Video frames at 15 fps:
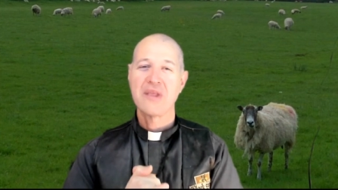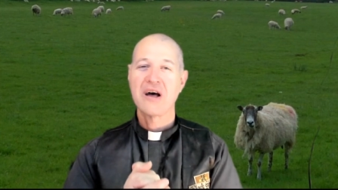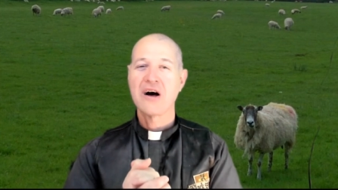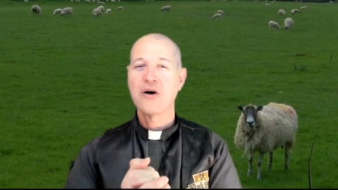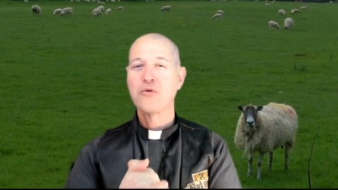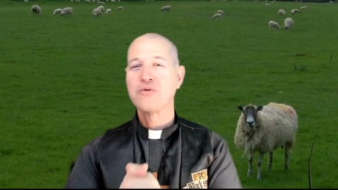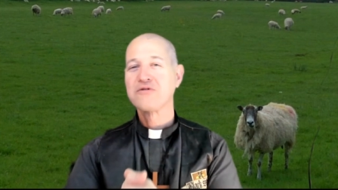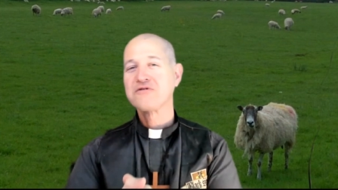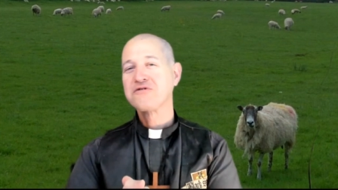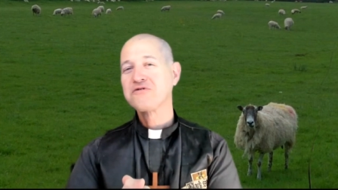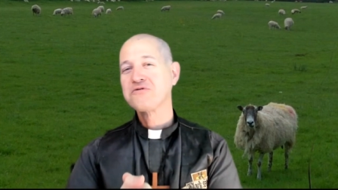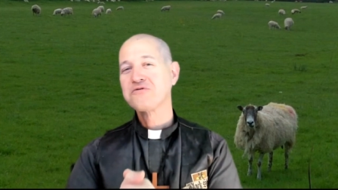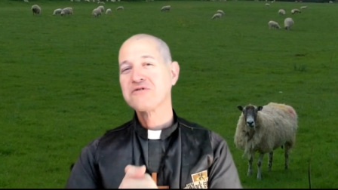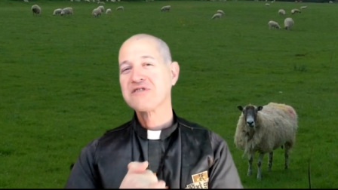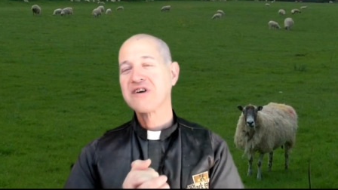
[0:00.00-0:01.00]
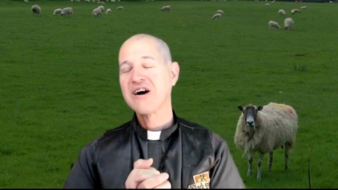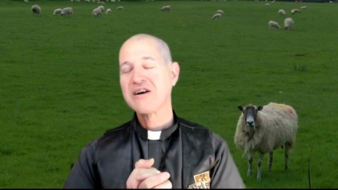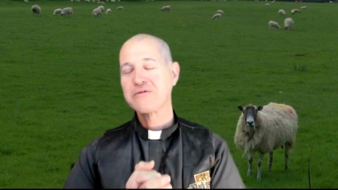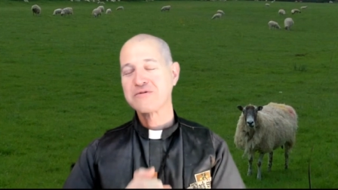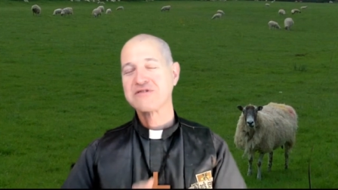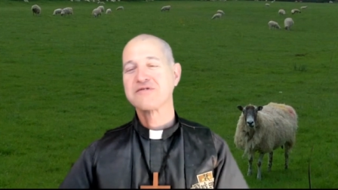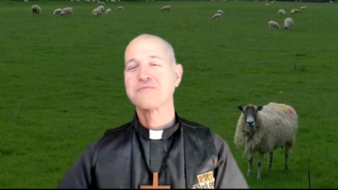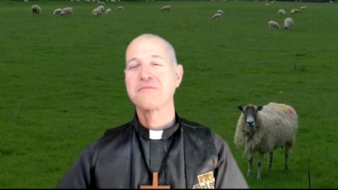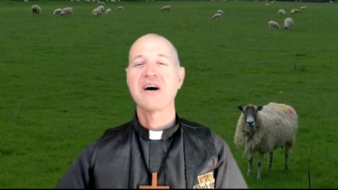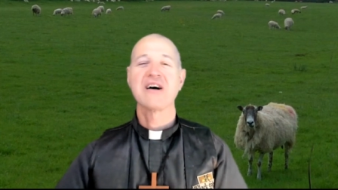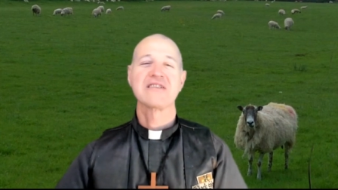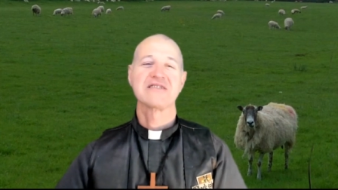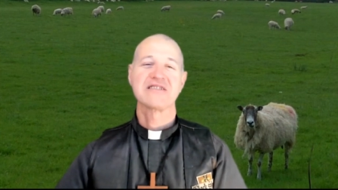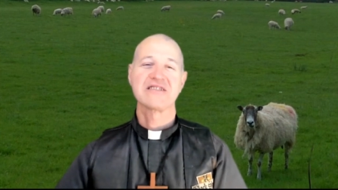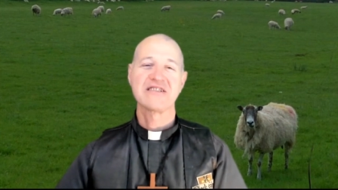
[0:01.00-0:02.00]
How will you and I
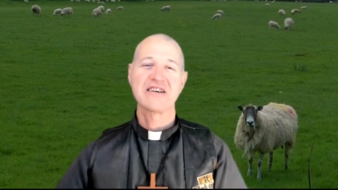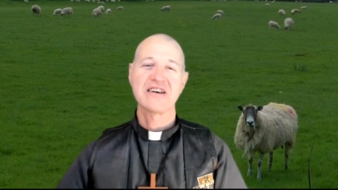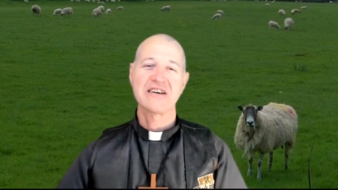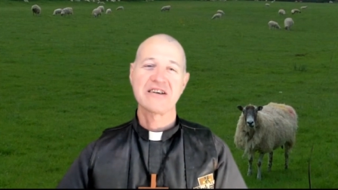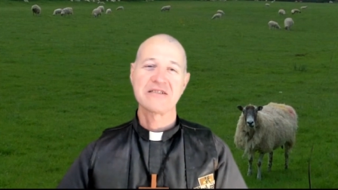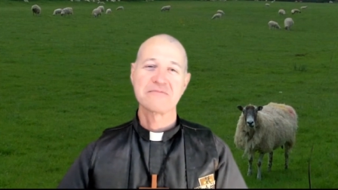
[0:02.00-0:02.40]
respond today?